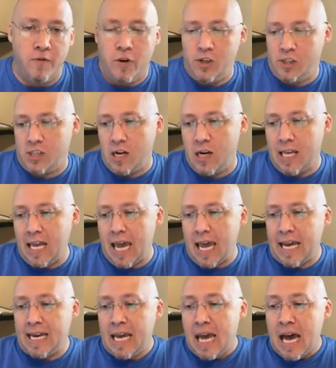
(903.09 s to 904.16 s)
Verse
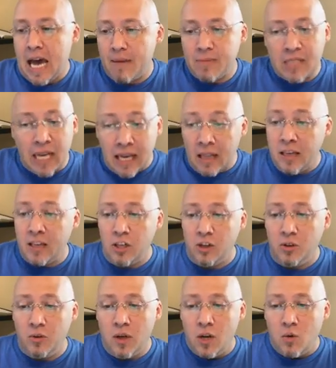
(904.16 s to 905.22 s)
38 I'm telling
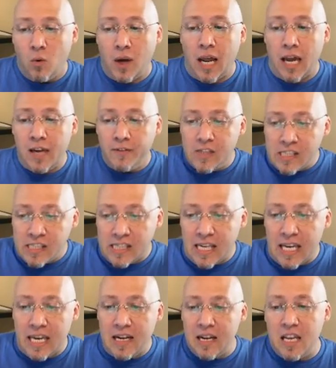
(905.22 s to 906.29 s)
you what I have
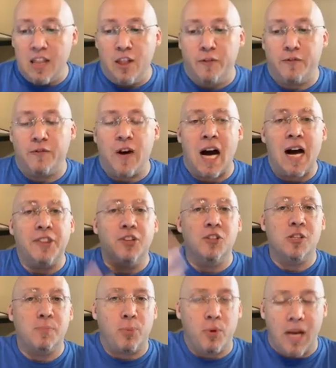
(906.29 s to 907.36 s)
seen in the
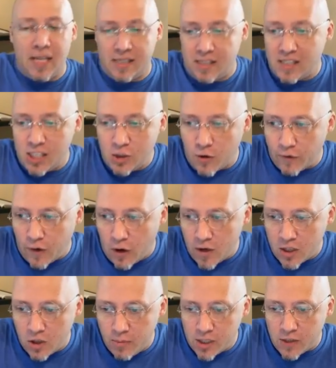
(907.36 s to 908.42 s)
Father's presence. He's
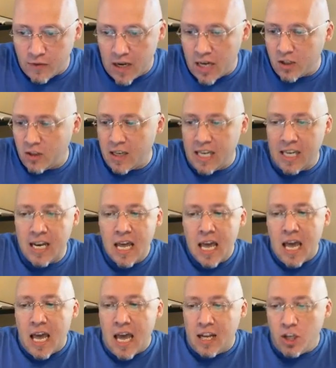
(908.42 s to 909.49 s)
referring to him as Father again,
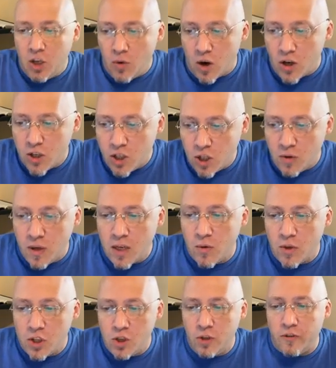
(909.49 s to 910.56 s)
and you are doing
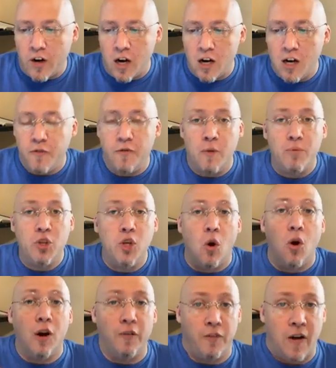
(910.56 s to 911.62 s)
what you have heard from
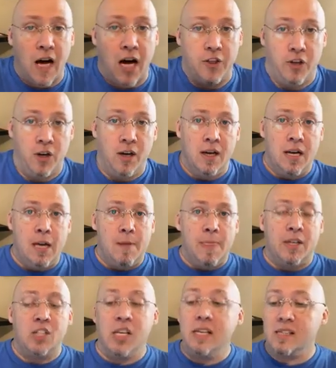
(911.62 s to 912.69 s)
your Father.
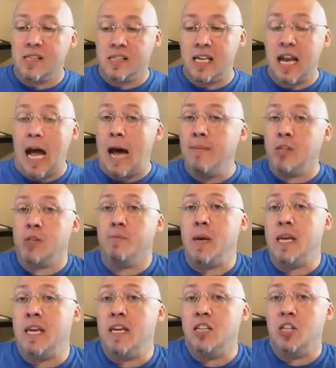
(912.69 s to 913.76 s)
Jesus said, I'm
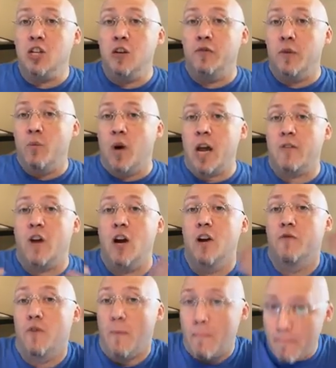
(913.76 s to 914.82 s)
speaking to you from what I've
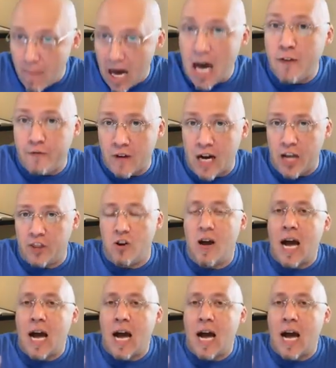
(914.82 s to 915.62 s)
heard from my Father.